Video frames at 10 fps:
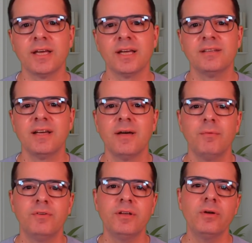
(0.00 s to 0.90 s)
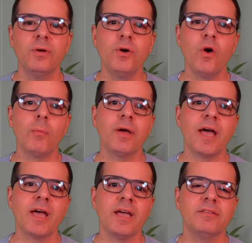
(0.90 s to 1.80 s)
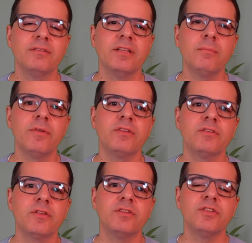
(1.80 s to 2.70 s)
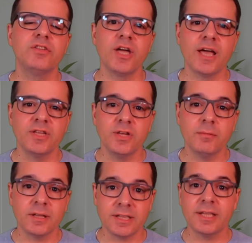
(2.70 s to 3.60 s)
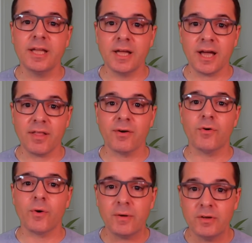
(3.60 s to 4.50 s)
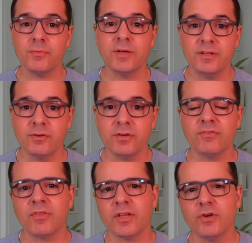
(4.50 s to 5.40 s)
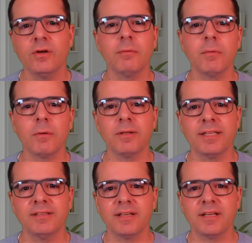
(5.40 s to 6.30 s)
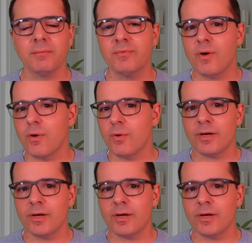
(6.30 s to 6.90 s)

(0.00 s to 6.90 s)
Examples include OpenAI's deep research in ChatGPT, Anthropic's research feature, and Perplexity Pro.